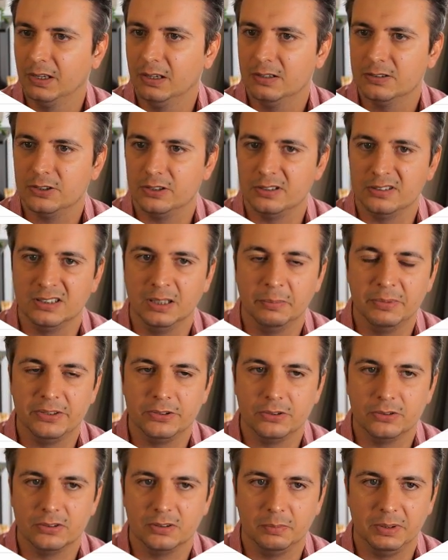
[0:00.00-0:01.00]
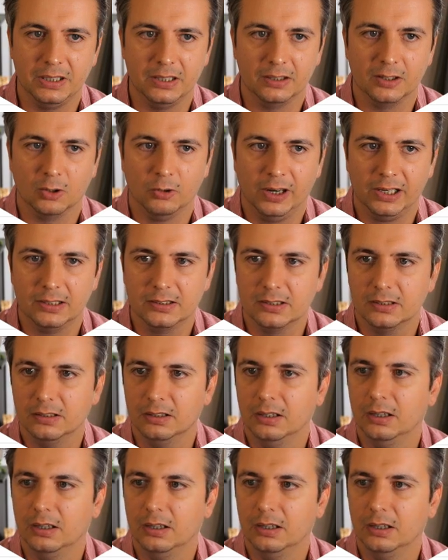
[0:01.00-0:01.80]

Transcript: So these numbers used to be correct,